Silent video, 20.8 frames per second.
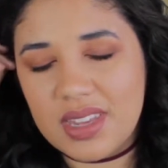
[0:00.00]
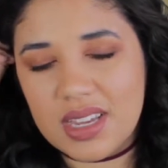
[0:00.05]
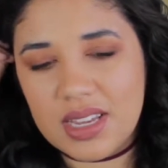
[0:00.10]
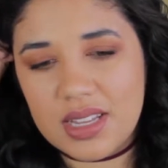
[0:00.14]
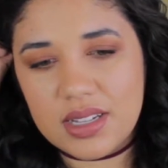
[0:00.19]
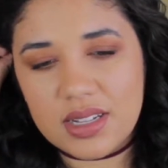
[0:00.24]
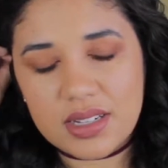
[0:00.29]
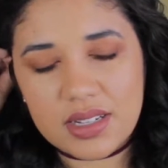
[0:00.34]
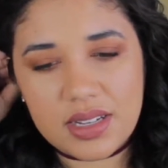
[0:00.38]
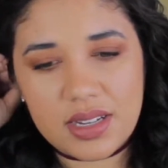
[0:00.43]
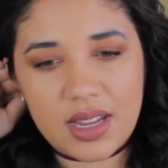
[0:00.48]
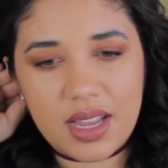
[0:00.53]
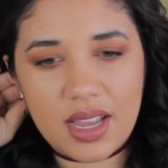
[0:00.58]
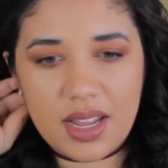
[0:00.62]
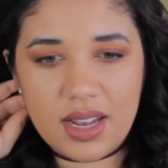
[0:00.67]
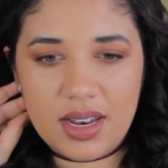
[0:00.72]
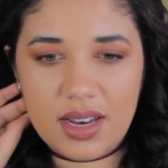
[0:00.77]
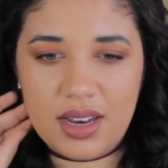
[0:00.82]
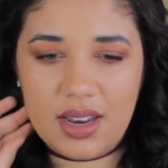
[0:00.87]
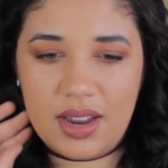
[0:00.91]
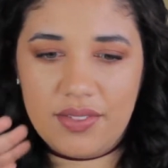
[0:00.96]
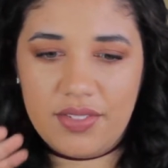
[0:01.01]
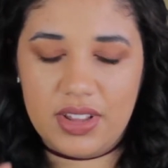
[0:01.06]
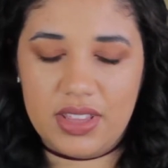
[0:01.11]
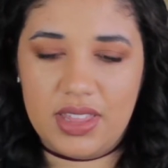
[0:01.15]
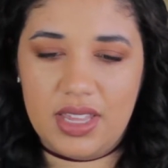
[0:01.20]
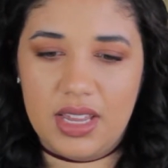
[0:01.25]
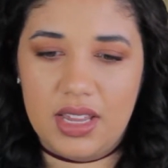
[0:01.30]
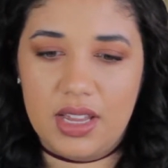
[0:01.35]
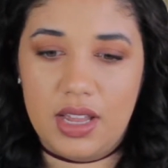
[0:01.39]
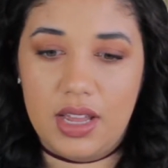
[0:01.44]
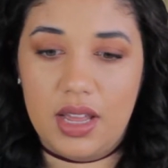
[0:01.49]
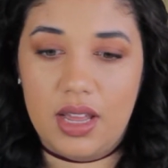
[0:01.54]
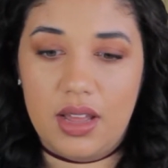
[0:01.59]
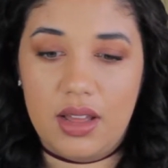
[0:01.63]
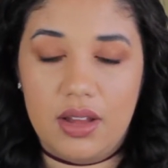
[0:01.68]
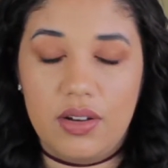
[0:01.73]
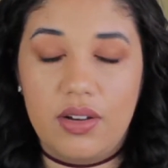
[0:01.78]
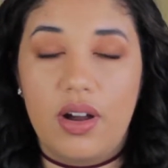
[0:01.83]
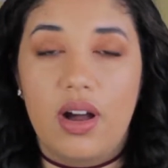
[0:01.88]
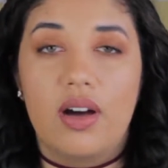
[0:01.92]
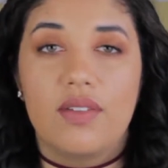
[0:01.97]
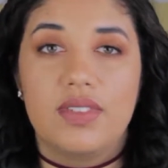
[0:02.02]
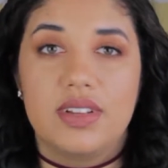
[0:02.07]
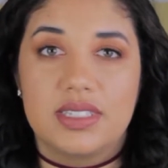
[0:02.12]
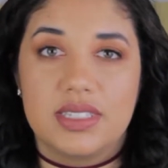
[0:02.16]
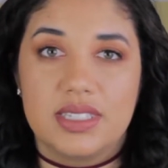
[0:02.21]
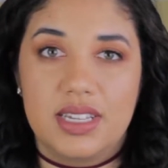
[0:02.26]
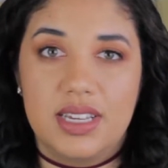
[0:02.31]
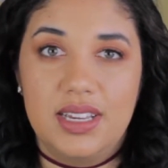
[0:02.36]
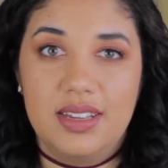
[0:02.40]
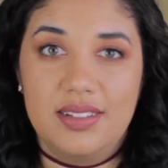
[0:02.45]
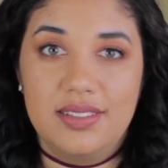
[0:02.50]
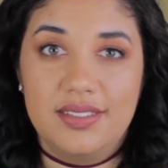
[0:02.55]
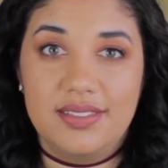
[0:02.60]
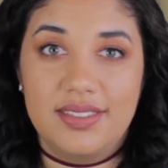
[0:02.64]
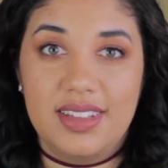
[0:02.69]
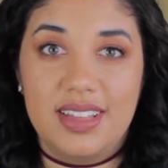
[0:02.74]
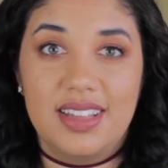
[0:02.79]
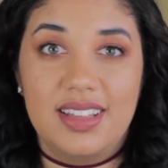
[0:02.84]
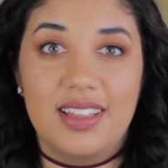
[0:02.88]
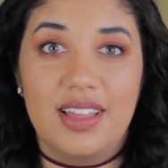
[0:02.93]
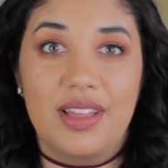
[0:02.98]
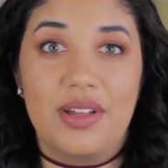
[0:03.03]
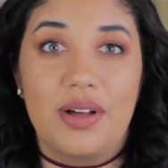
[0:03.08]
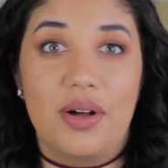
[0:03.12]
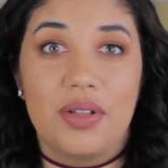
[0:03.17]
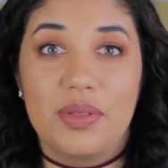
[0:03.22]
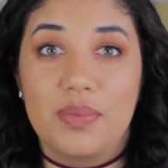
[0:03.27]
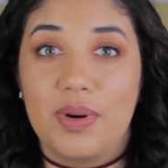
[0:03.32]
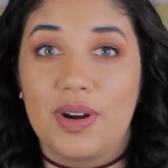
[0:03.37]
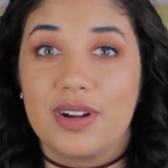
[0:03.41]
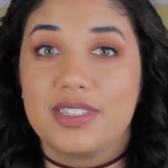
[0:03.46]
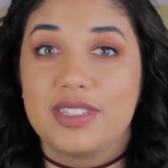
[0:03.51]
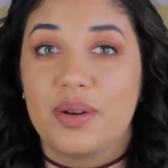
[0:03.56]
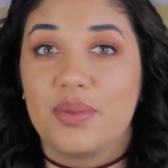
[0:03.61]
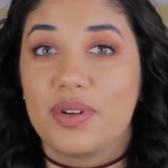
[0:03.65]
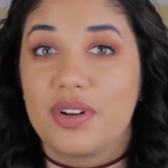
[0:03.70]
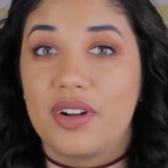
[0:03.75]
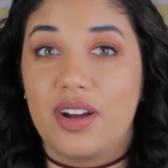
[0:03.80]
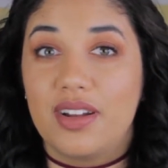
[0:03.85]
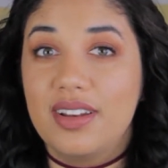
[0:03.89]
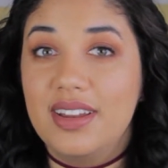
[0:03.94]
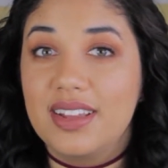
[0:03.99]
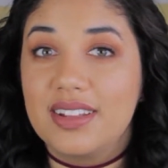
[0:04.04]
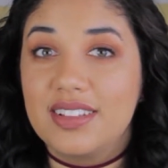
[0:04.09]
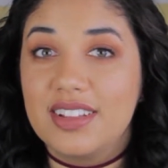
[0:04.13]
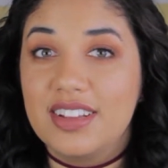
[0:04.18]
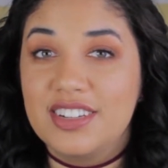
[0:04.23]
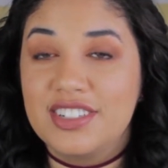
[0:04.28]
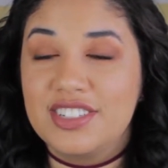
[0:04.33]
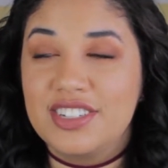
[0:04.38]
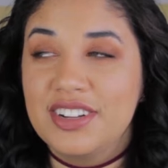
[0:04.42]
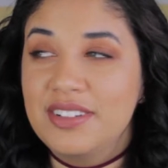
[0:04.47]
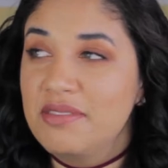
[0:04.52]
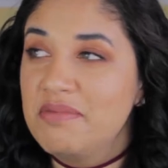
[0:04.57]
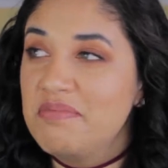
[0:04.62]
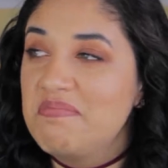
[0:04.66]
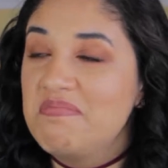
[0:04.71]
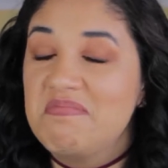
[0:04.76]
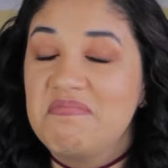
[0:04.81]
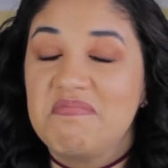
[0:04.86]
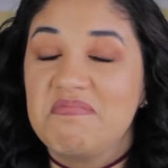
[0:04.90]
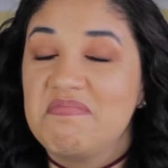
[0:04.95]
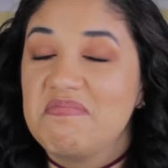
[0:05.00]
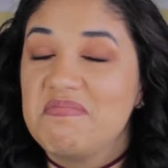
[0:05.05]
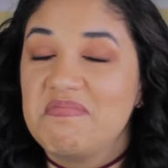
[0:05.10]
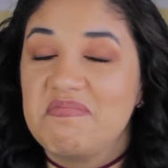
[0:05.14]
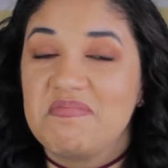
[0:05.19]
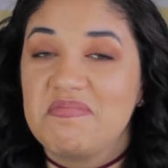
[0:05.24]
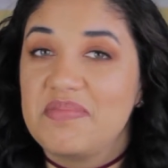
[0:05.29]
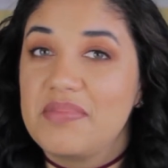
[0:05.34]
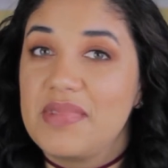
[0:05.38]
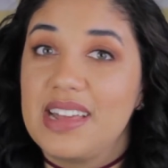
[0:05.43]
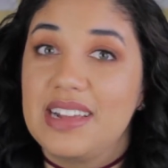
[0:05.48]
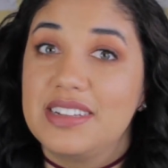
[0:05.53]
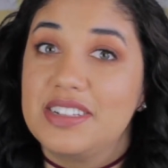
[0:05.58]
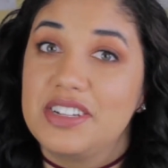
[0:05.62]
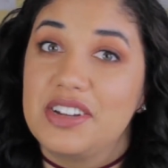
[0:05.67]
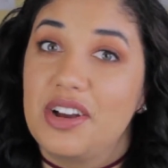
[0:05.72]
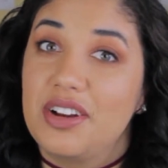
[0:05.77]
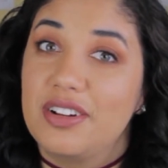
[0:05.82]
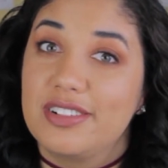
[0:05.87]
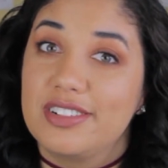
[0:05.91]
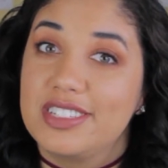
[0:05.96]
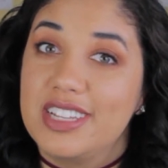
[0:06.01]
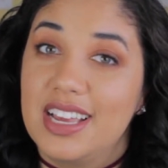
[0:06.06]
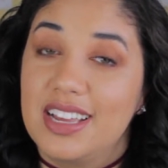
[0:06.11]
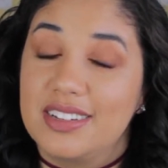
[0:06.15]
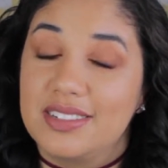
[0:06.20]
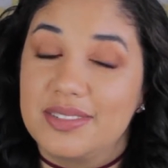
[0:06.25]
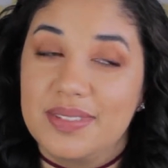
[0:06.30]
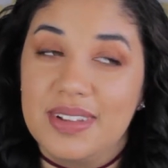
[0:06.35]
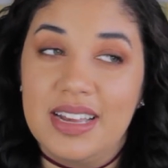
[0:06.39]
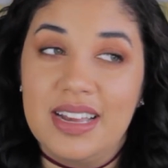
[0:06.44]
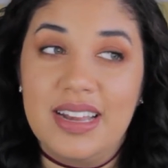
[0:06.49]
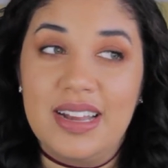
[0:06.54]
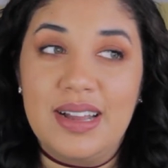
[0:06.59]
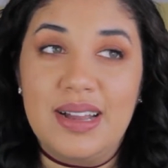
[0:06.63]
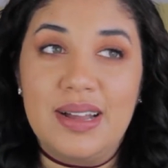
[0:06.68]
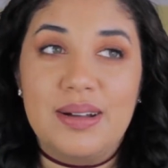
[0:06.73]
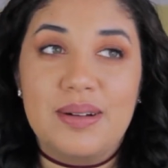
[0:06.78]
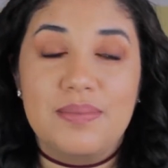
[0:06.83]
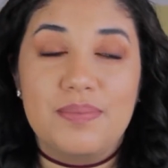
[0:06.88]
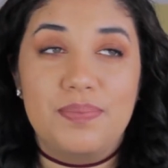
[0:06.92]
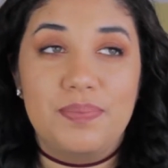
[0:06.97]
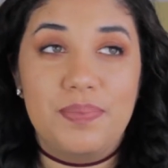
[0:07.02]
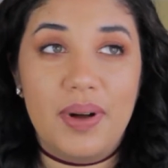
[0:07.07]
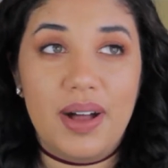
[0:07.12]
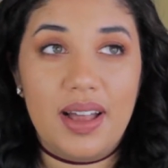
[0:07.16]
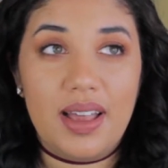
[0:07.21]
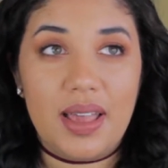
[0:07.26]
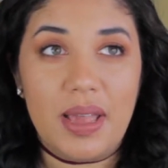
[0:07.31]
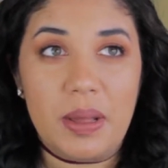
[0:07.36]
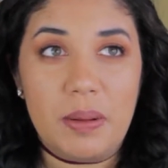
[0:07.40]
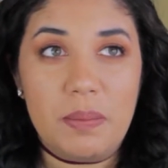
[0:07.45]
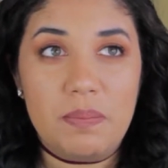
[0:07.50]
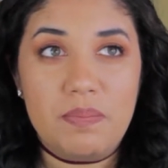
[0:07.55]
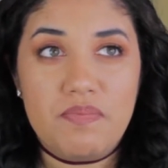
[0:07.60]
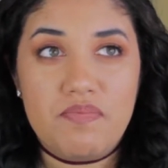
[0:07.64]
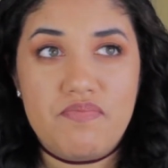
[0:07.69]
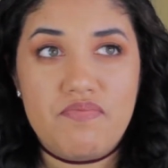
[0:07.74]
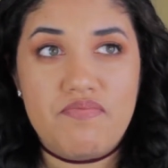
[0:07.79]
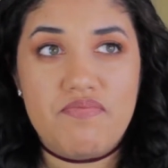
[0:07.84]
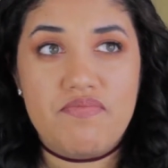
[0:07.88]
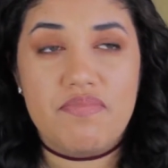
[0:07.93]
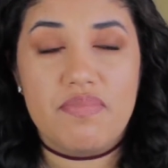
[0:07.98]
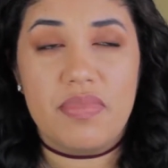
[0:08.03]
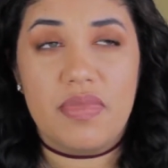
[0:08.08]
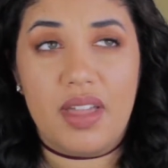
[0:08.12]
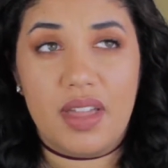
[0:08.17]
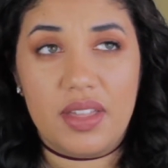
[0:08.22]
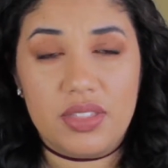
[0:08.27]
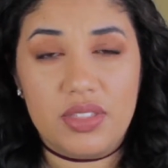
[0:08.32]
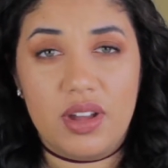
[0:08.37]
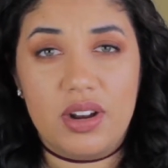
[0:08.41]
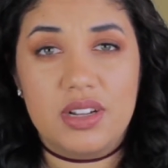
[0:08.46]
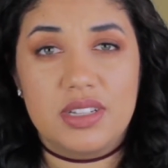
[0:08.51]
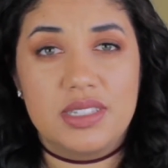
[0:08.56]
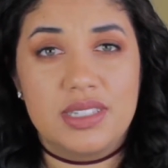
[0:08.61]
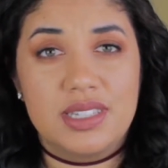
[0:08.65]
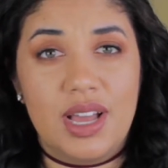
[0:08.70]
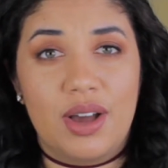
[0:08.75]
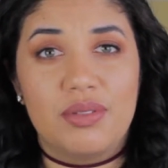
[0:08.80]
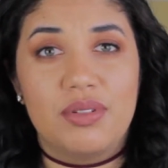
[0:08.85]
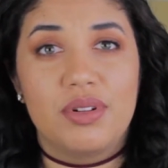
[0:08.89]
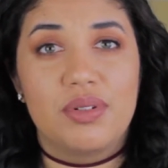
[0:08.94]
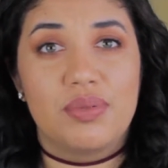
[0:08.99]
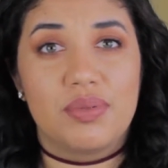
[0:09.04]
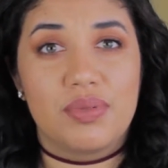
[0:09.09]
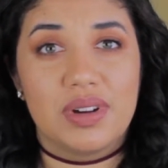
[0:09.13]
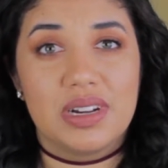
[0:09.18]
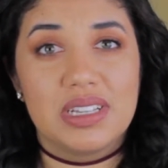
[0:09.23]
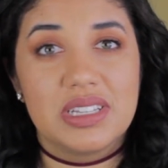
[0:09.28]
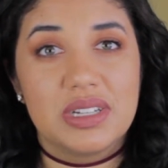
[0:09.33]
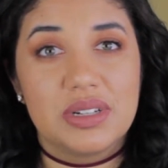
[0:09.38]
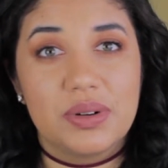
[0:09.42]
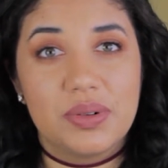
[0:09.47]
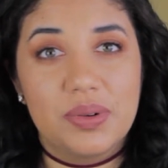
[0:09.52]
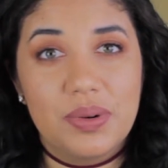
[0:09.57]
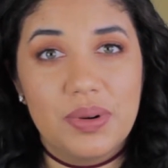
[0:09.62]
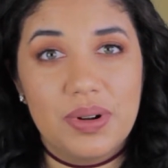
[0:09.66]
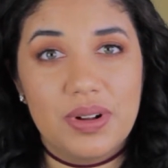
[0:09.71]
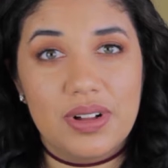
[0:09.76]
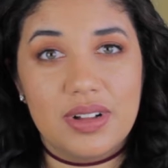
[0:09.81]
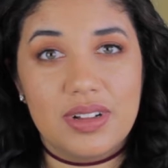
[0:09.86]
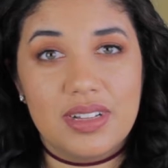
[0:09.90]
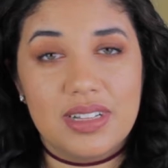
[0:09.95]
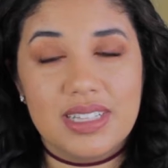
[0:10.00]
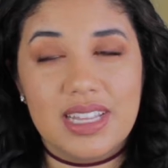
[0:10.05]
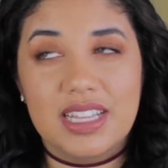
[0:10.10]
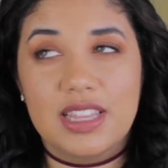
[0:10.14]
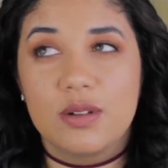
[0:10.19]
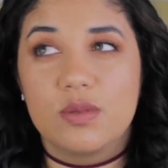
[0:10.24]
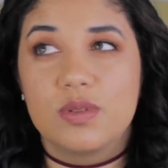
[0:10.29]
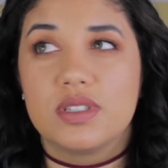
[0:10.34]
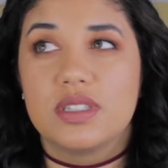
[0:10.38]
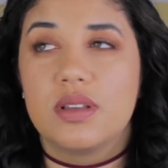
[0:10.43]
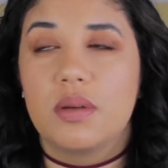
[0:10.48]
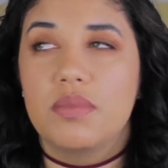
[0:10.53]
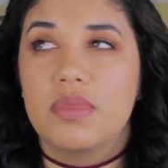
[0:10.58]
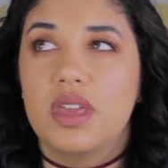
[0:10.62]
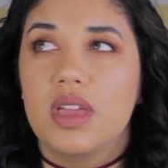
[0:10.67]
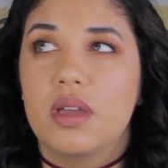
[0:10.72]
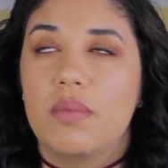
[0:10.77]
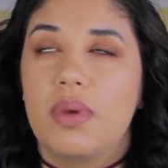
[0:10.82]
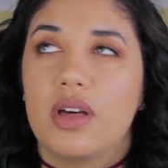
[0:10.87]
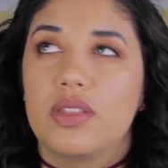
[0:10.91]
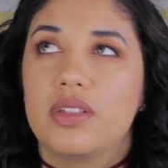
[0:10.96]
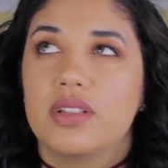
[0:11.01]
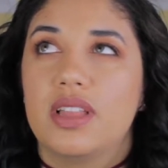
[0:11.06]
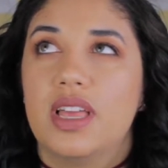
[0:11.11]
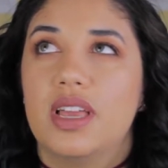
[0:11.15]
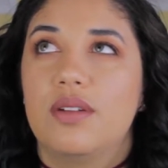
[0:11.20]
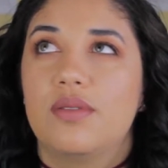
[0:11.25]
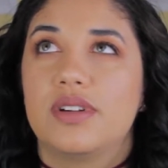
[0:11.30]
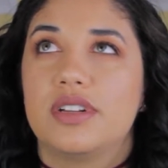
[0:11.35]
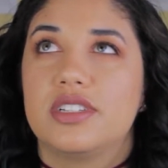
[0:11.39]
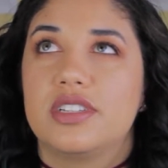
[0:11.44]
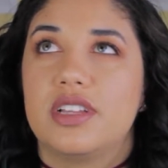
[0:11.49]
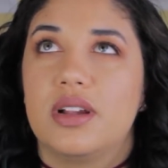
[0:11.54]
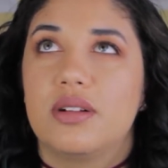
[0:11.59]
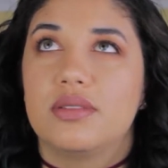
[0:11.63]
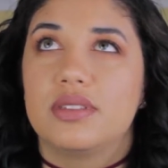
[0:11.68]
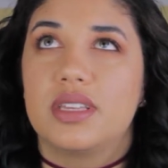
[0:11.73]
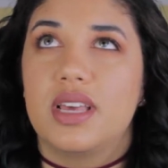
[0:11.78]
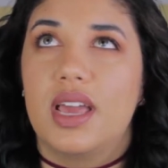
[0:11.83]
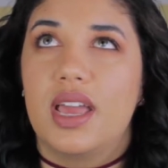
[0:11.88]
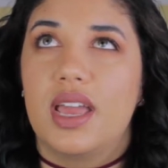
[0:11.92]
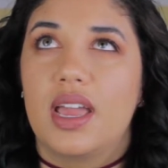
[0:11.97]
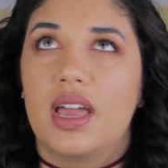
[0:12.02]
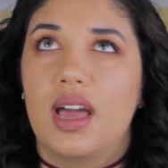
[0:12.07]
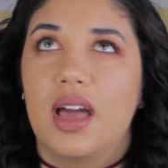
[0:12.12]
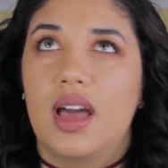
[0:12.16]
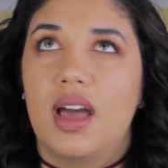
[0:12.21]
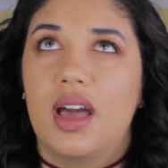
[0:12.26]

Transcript: and everything. Obviously, all the parts that were not in English, did not understand. But I thought it sounded really cool. Like, there was something about the language that I was like,